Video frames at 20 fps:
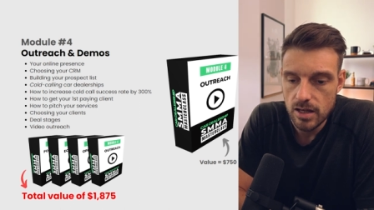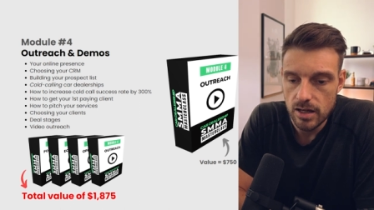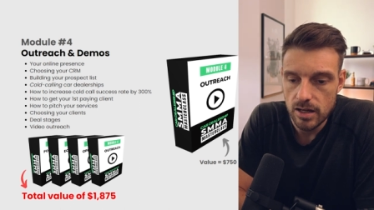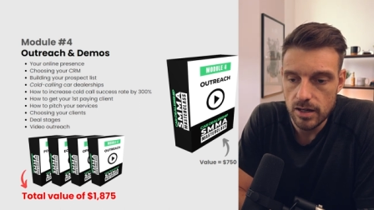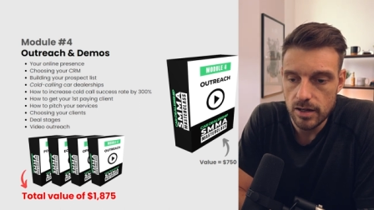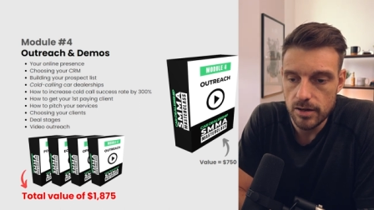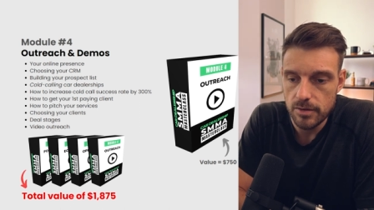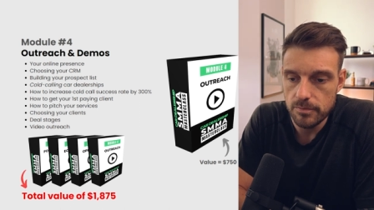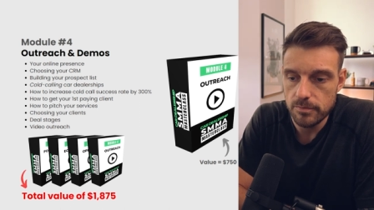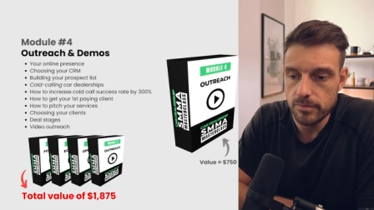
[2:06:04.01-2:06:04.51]

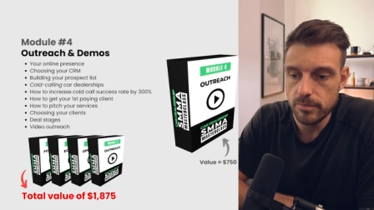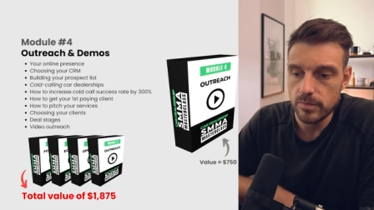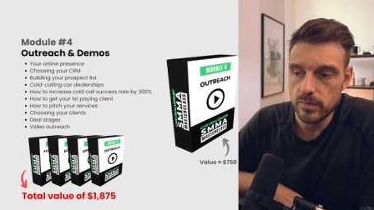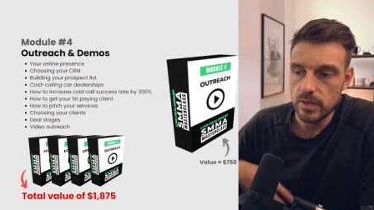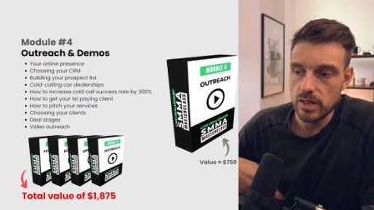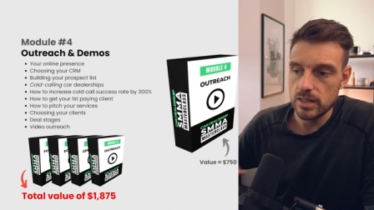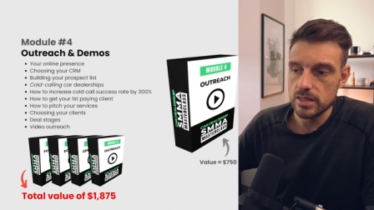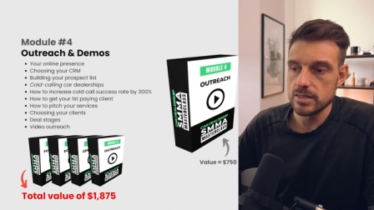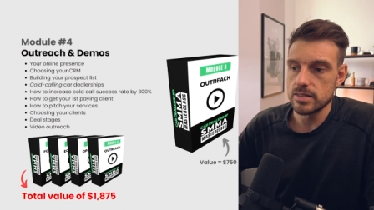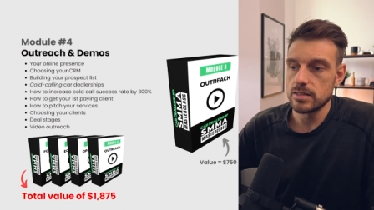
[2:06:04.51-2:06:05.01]
Um,
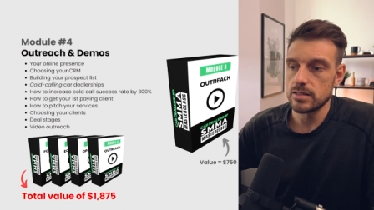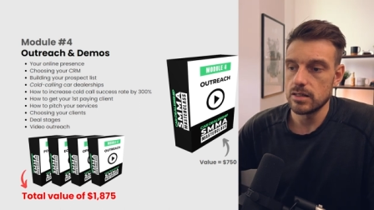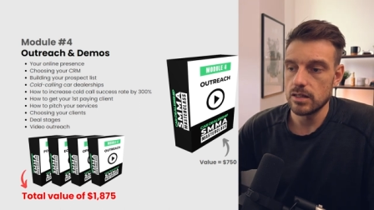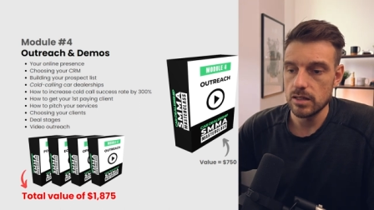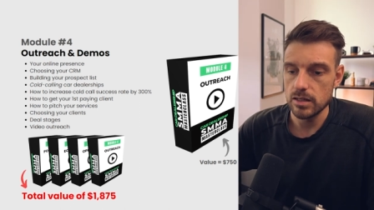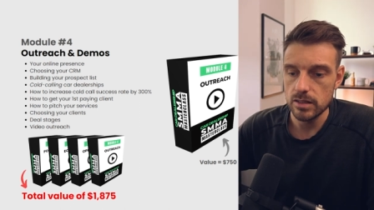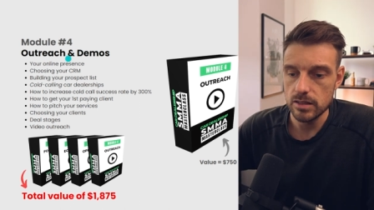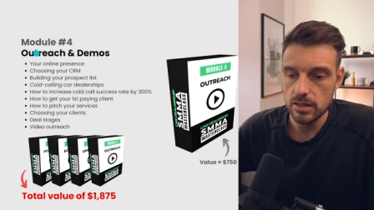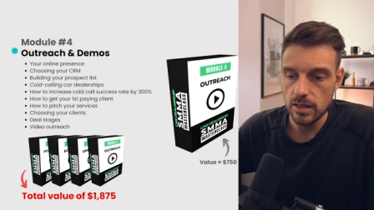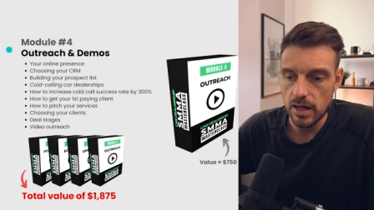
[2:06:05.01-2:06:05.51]
it's
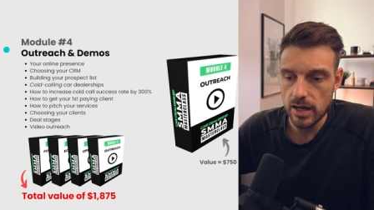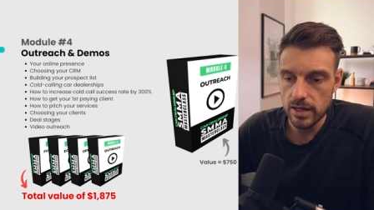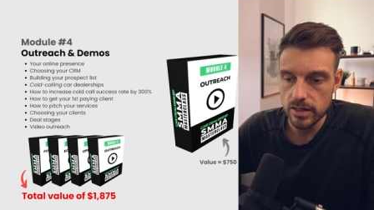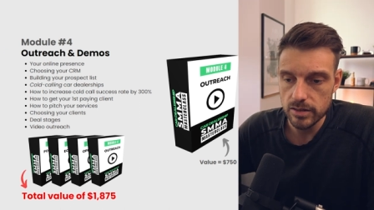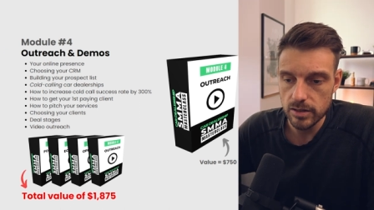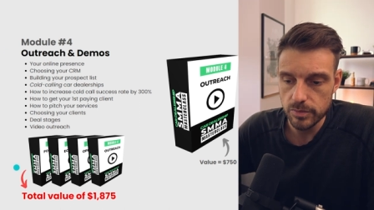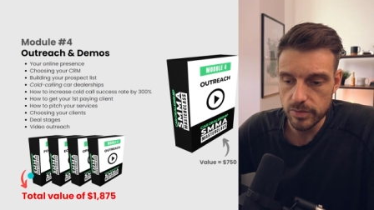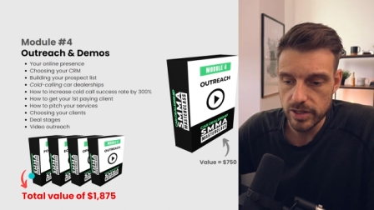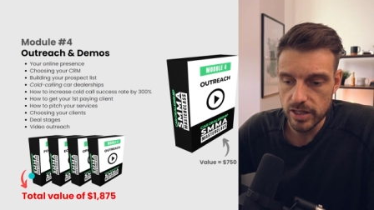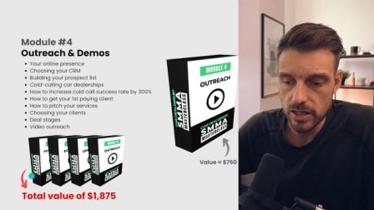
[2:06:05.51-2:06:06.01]
it
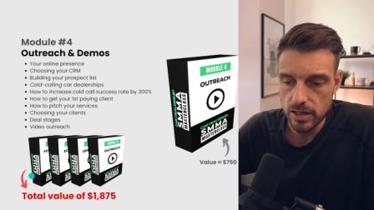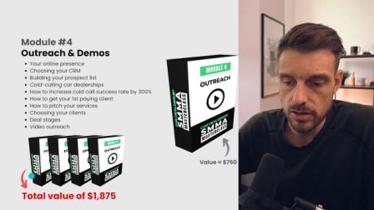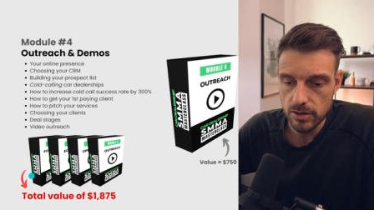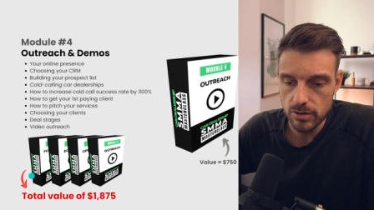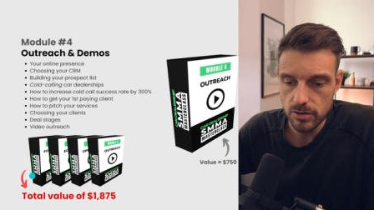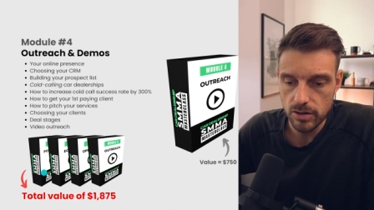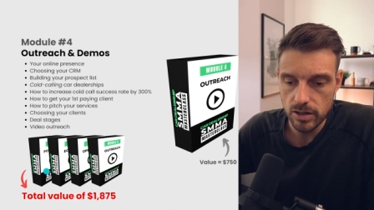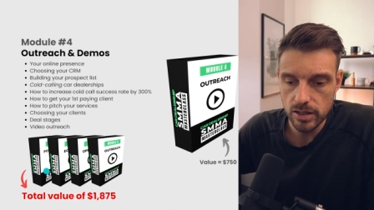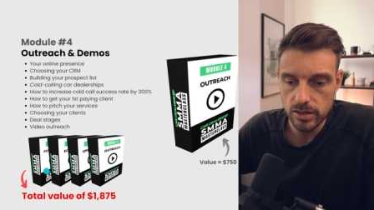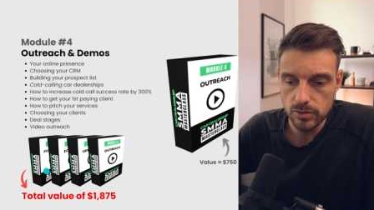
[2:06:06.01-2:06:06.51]
added up
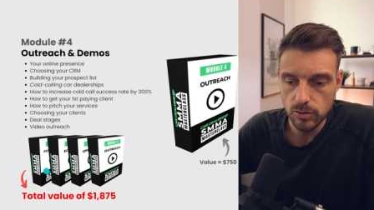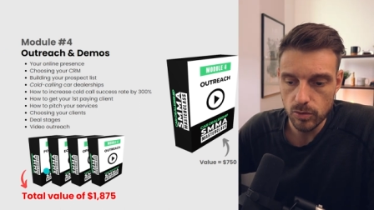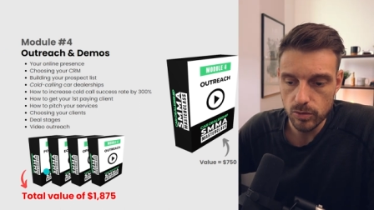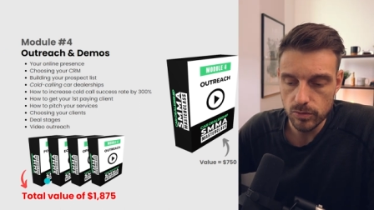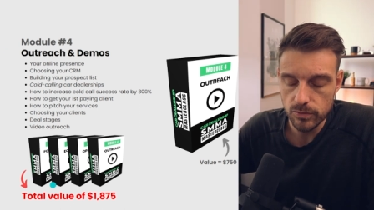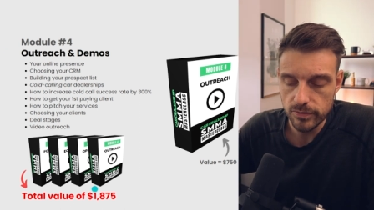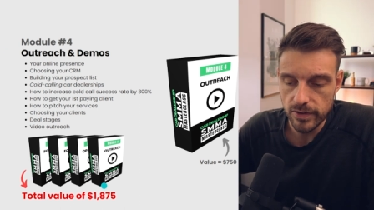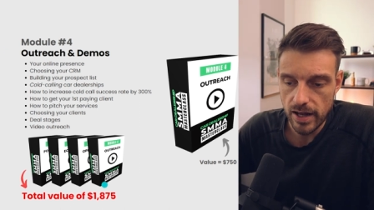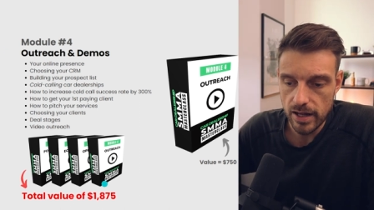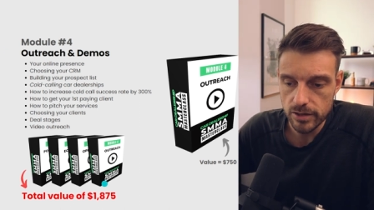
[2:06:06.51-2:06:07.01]
here a
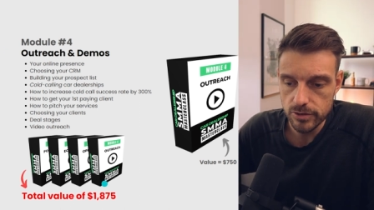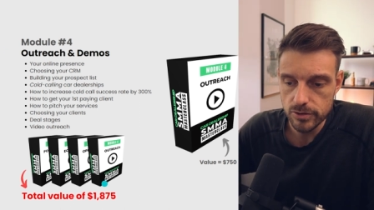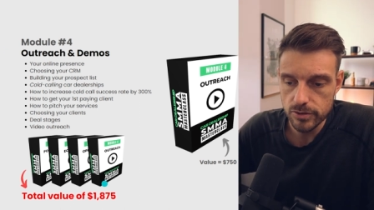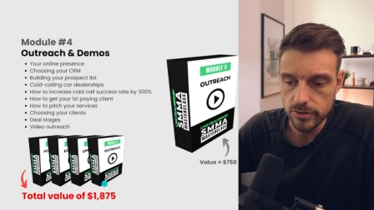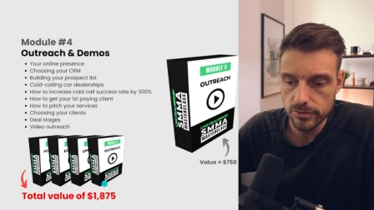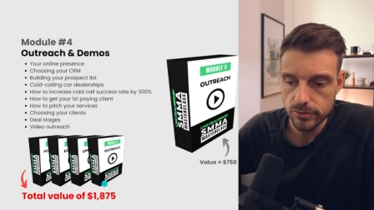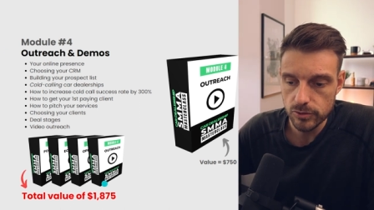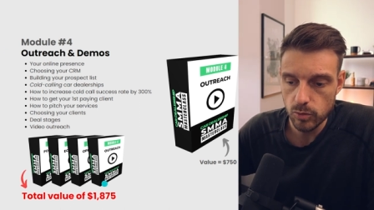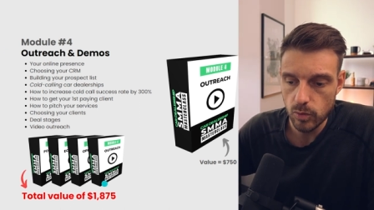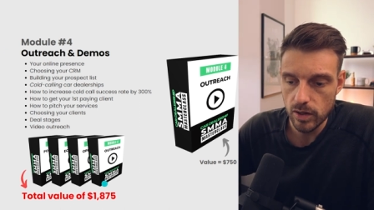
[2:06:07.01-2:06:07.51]
total value
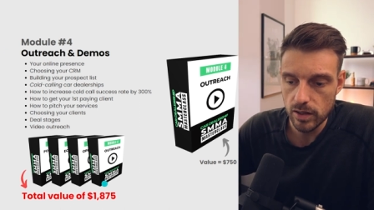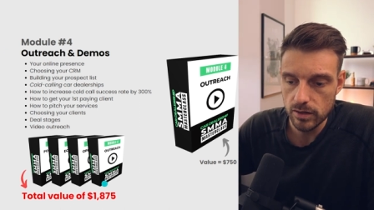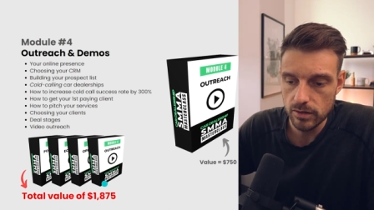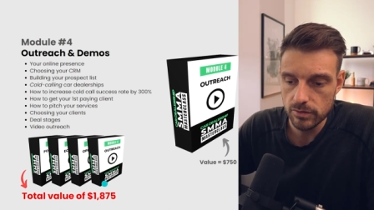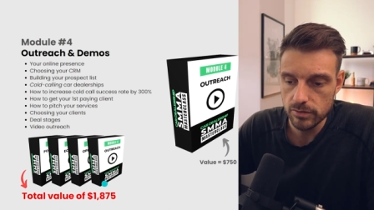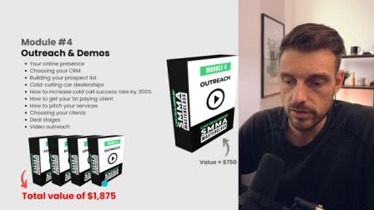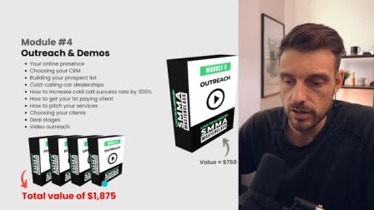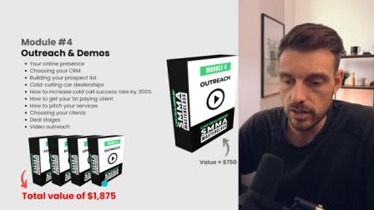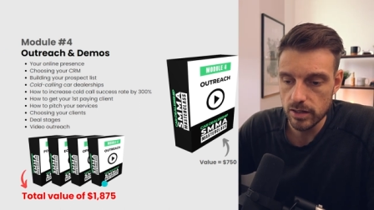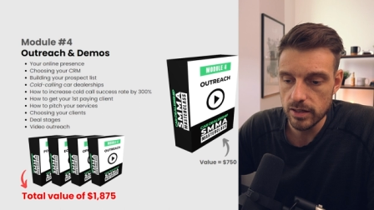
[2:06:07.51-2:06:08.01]
of
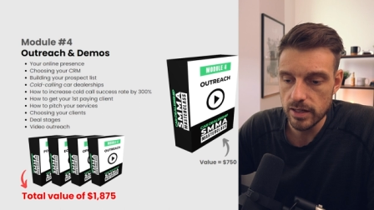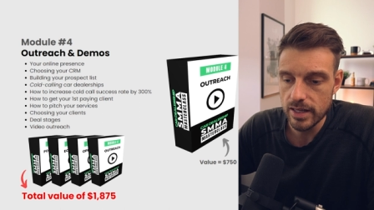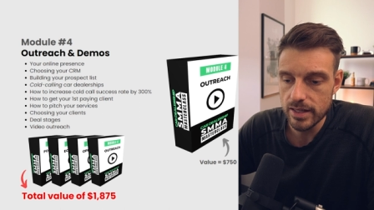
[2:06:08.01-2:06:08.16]
twelve uh,